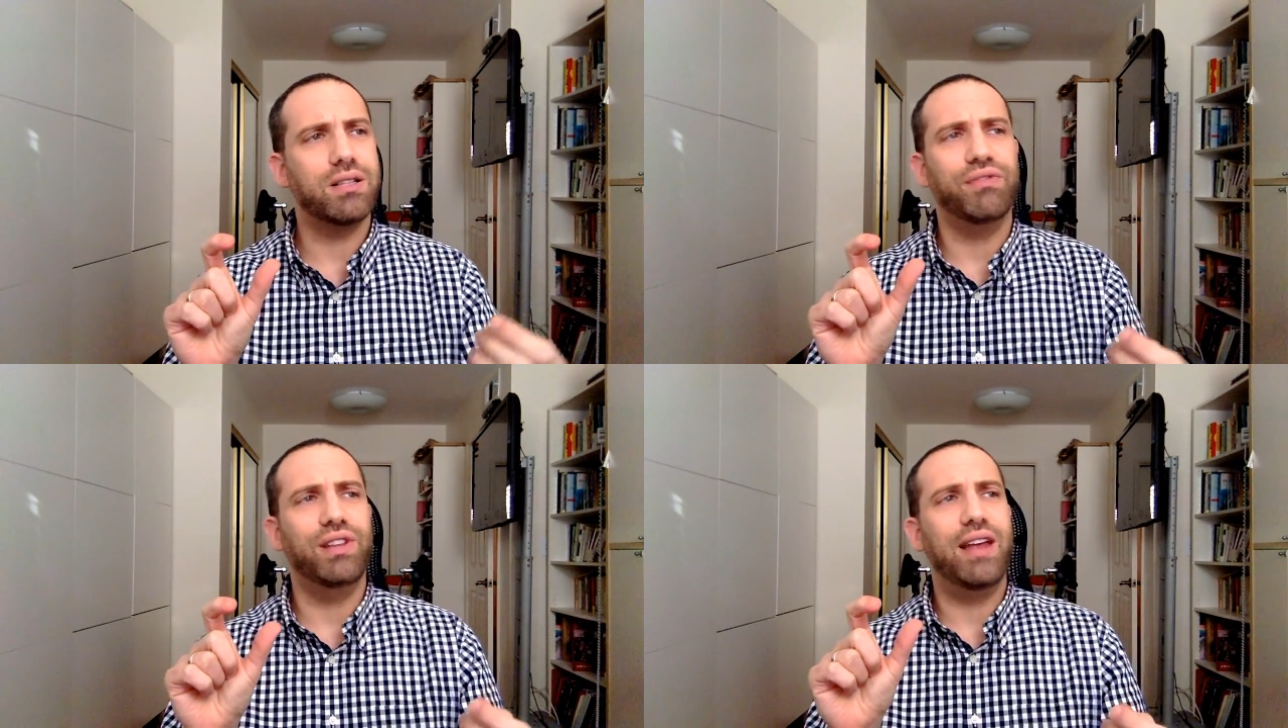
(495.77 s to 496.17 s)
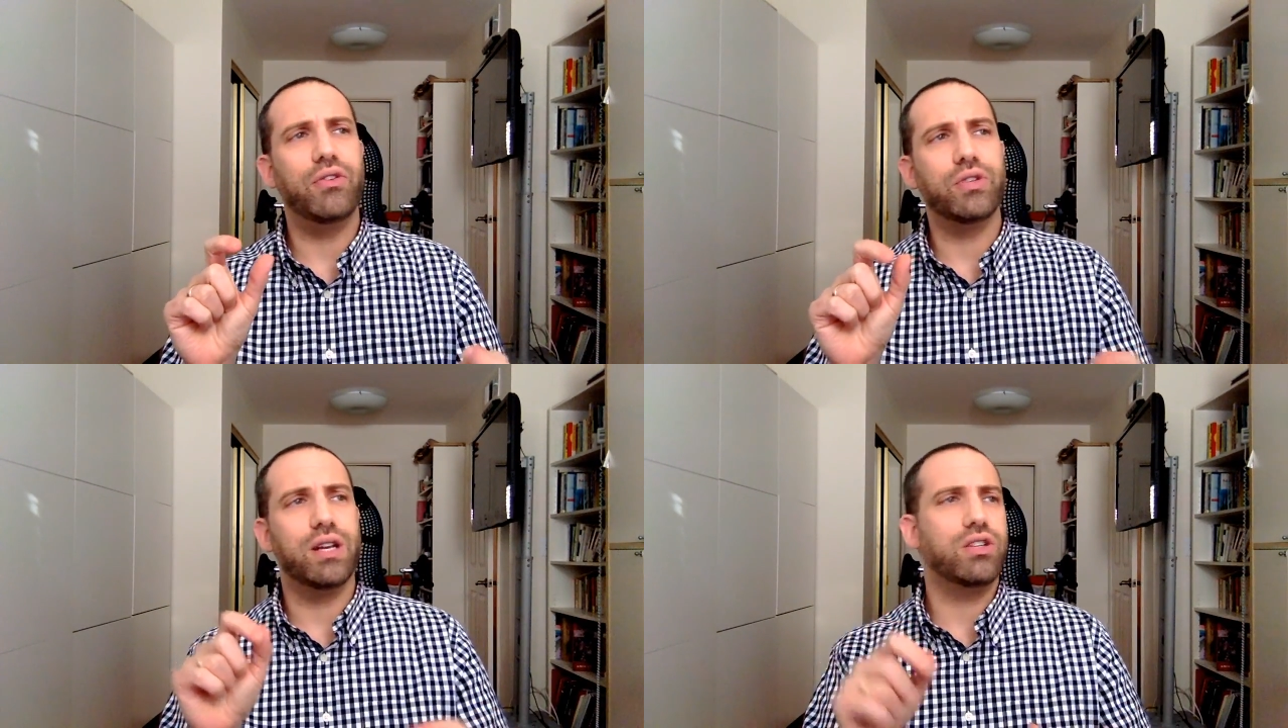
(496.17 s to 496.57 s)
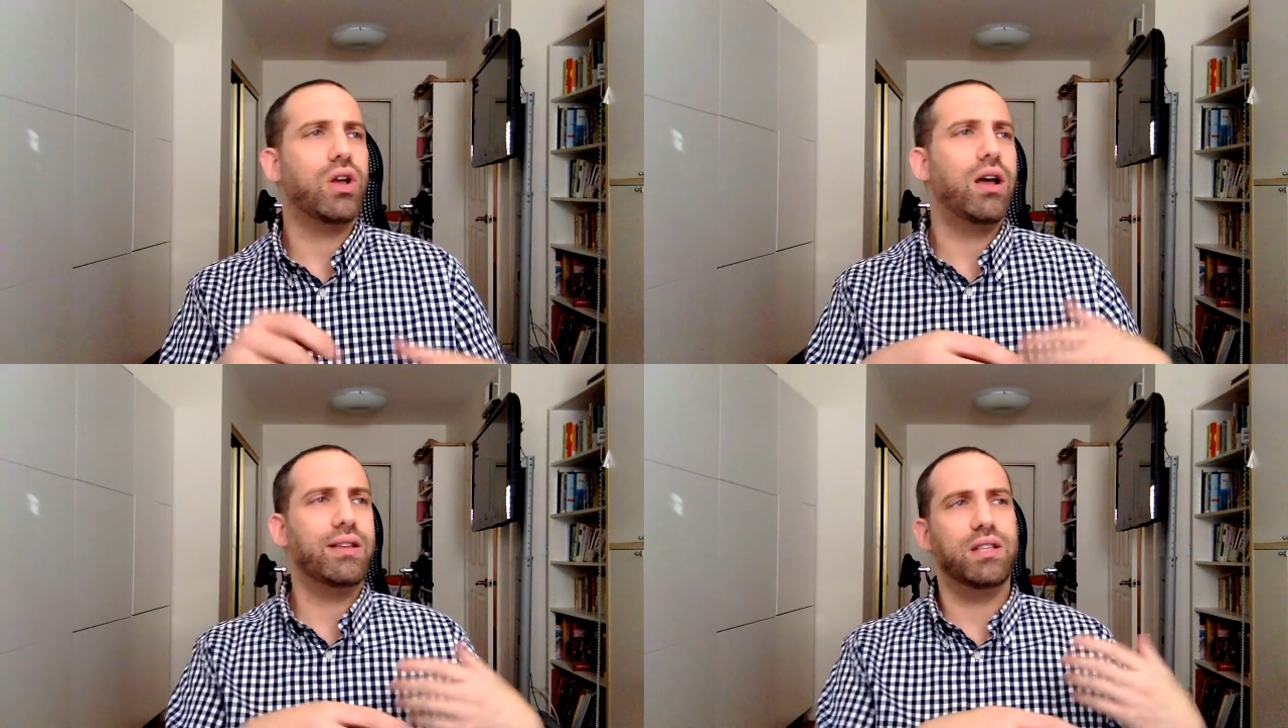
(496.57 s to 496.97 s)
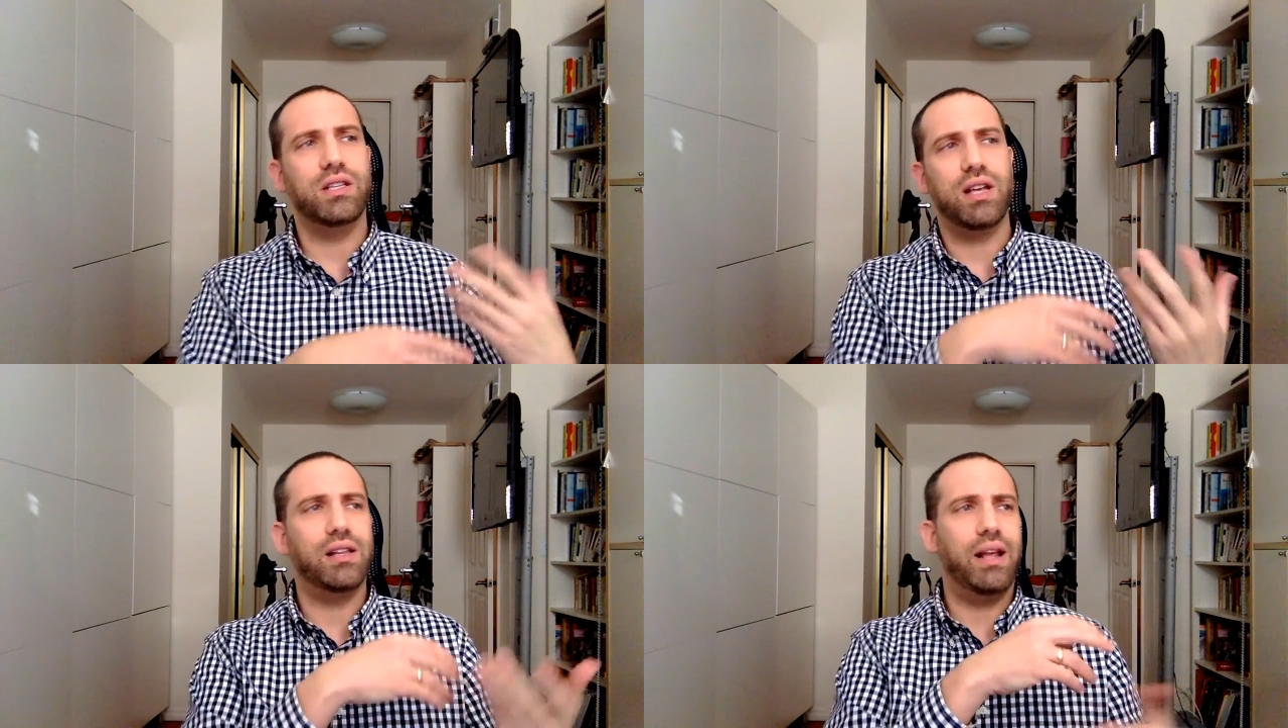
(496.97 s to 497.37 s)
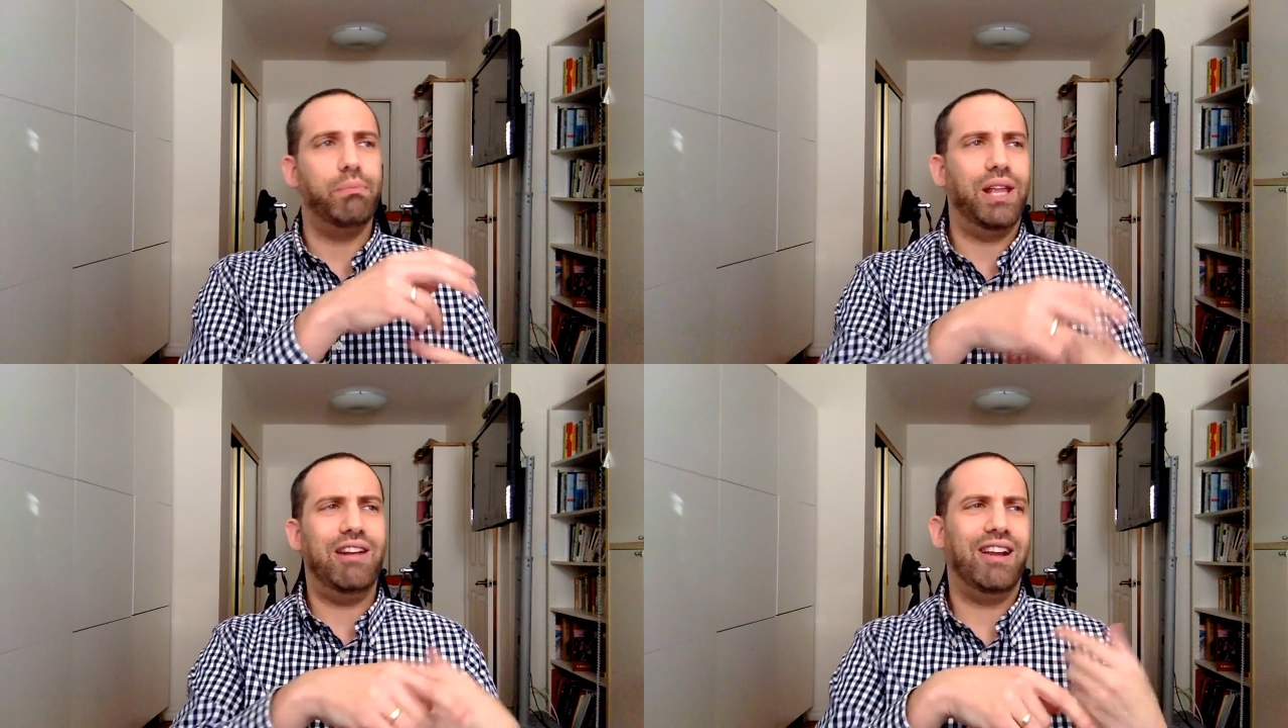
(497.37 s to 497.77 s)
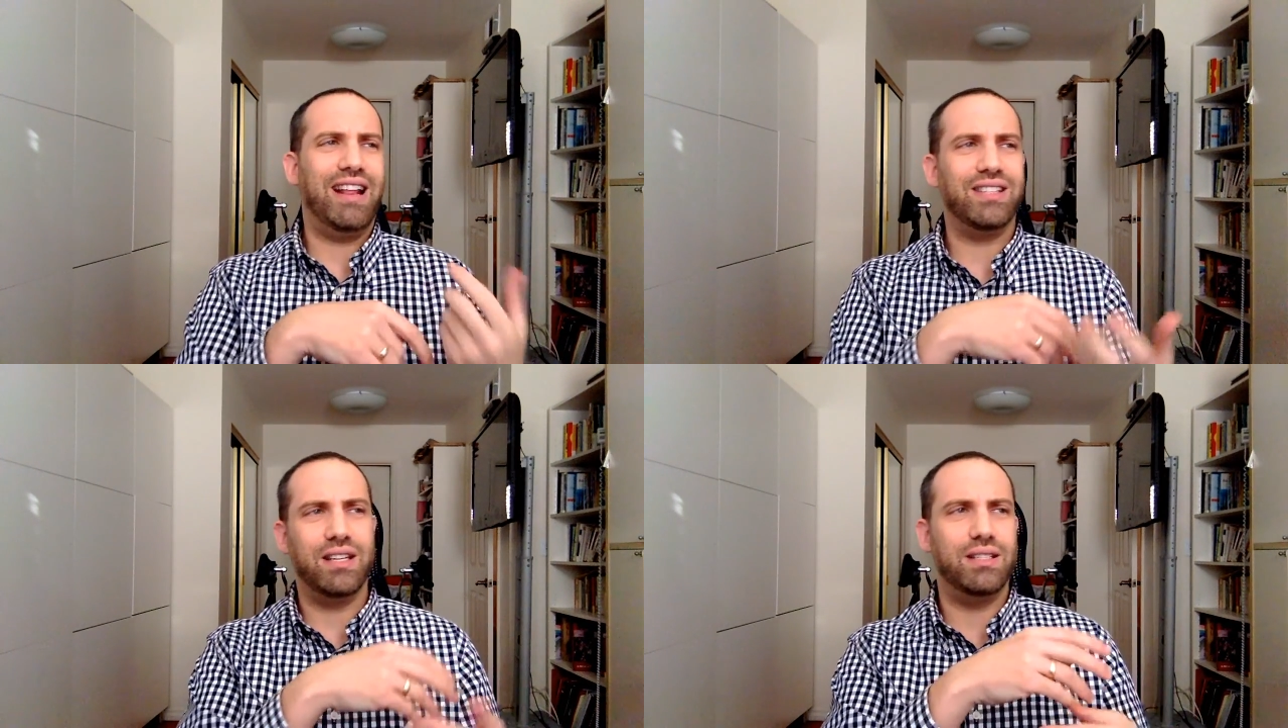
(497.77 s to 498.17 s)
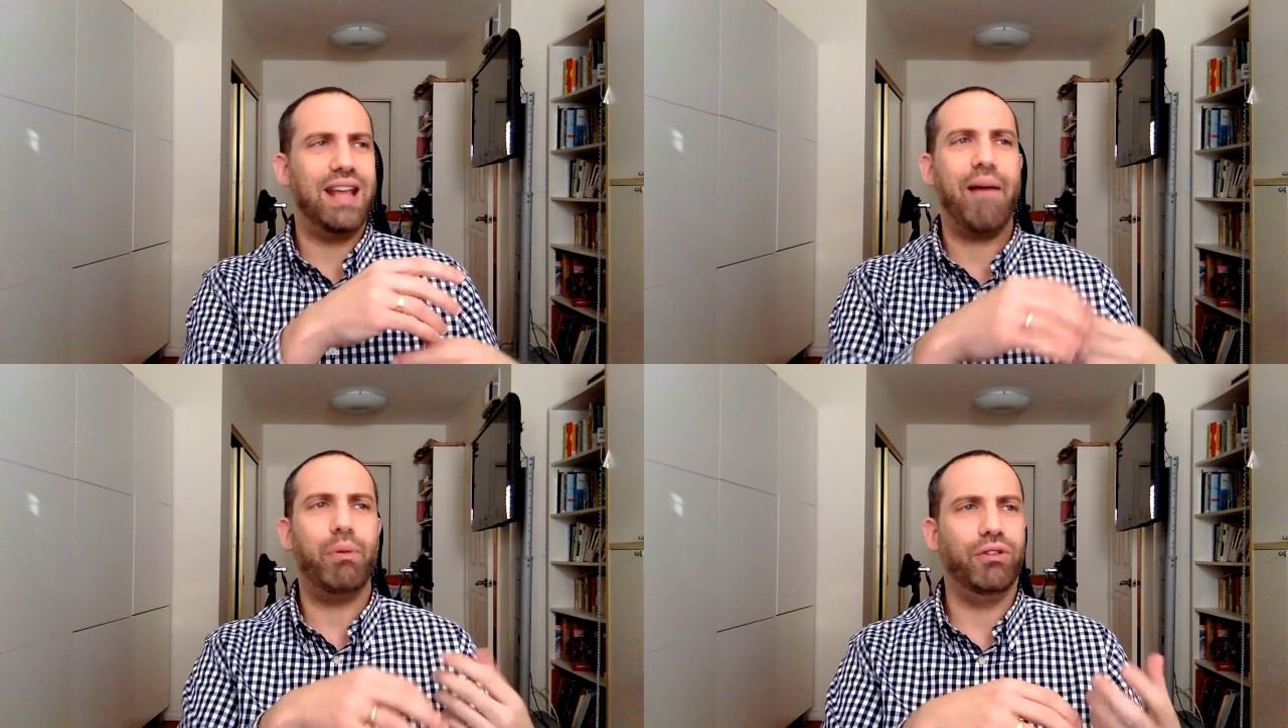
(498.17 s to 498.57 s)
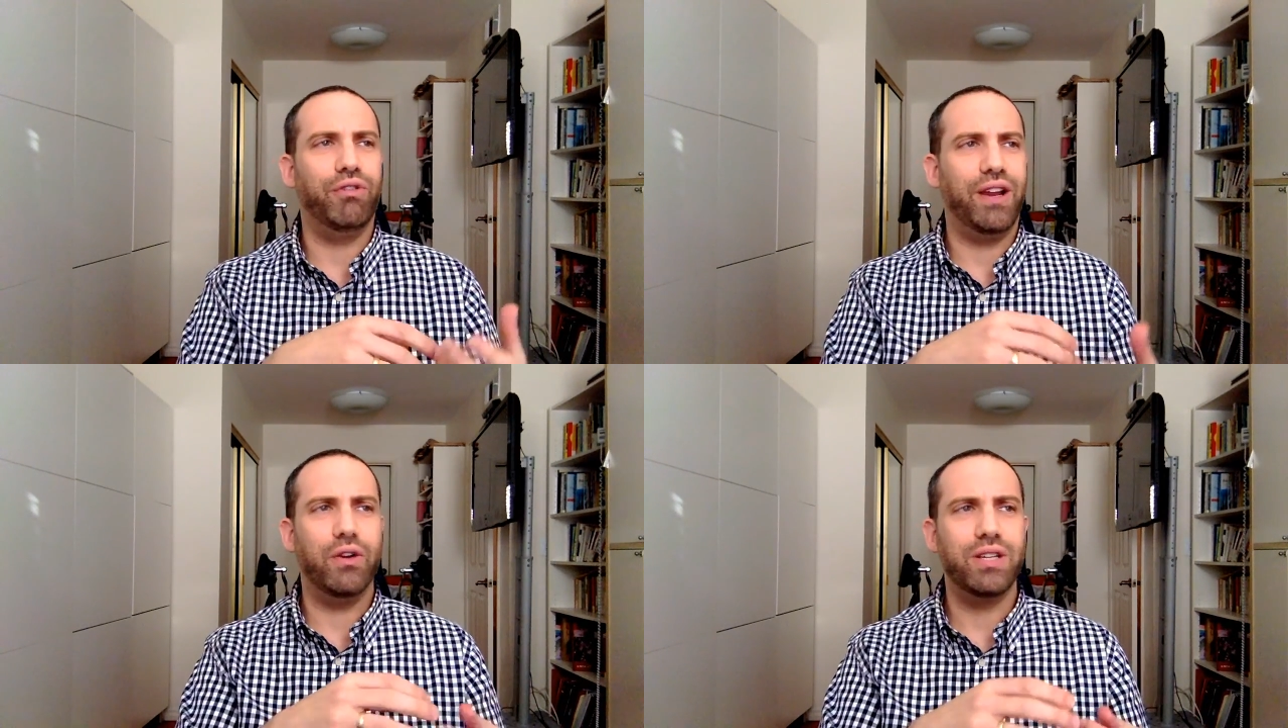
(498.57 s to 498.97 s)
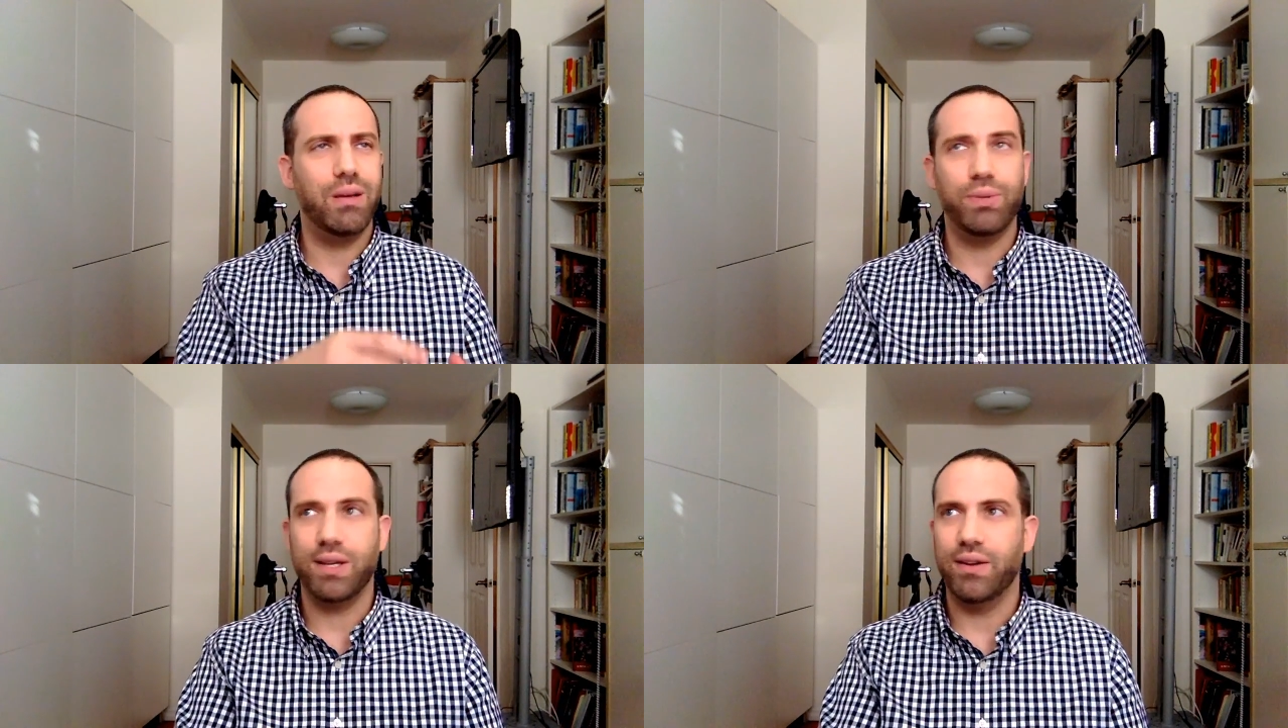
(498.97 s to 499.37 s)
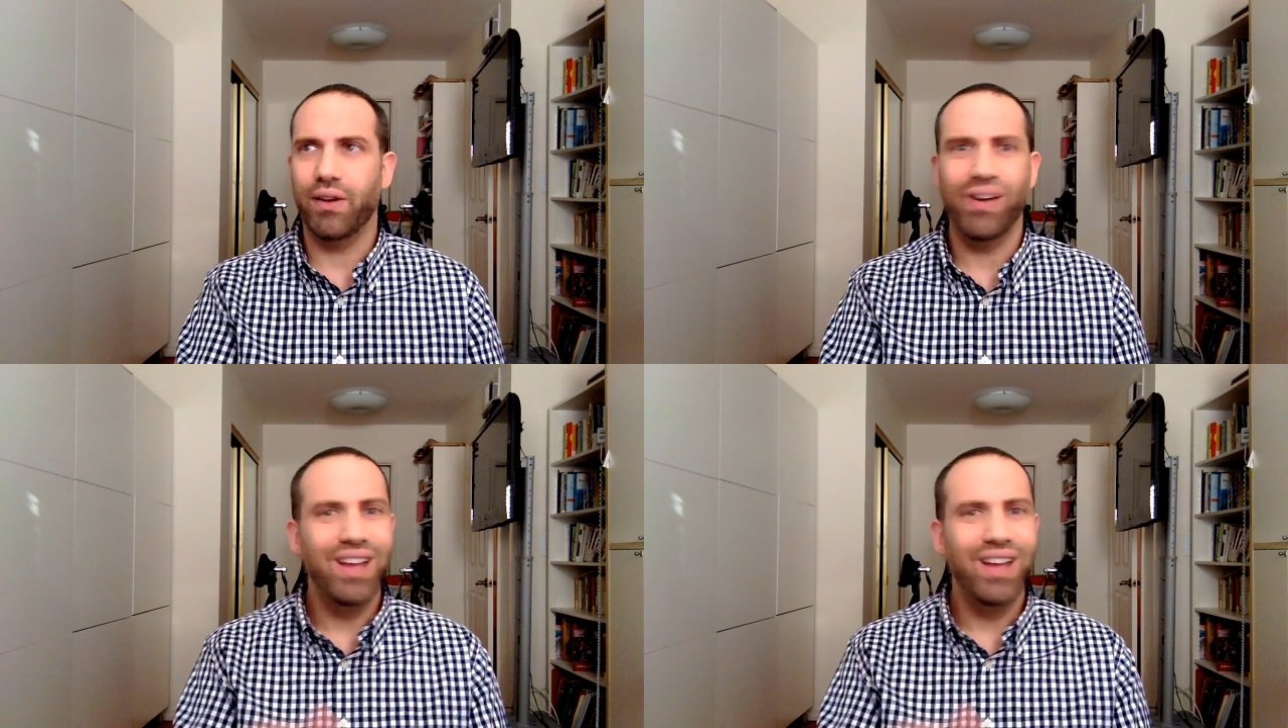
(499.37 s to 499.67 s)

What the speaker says: of letters and saw as the sunlight played against his dappled fingertips, and you go,